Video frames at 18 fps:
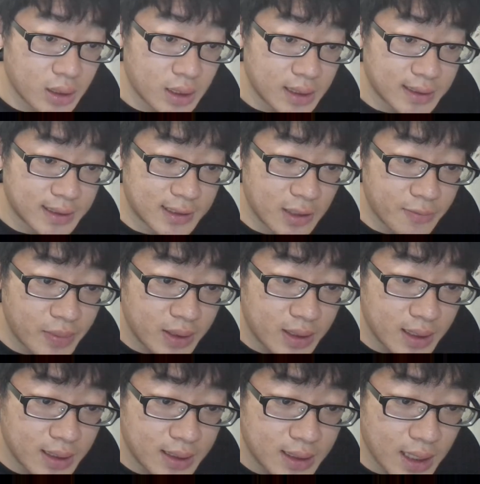is
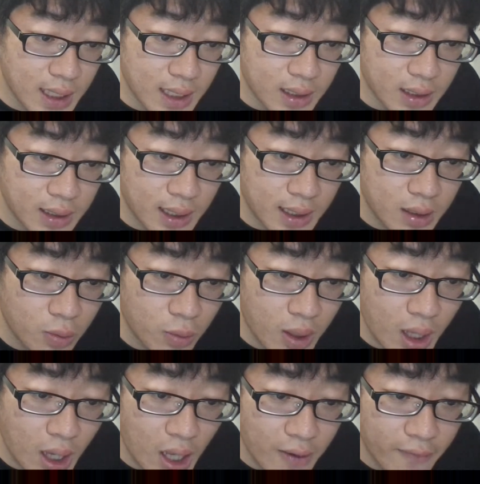limited and that
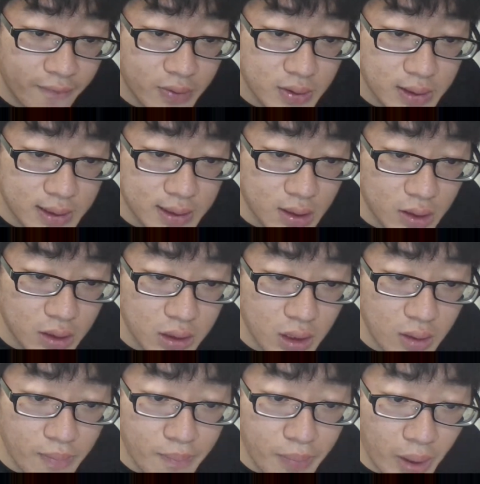we have
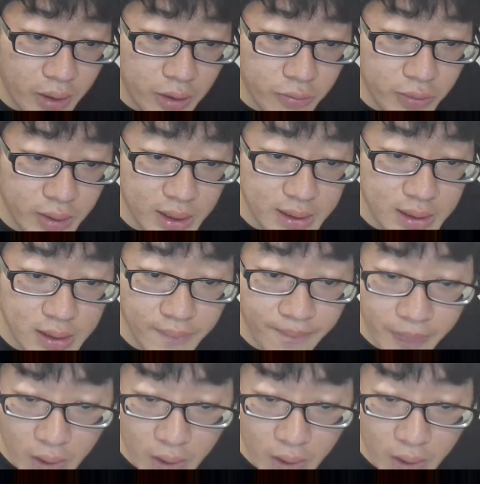certain boundaries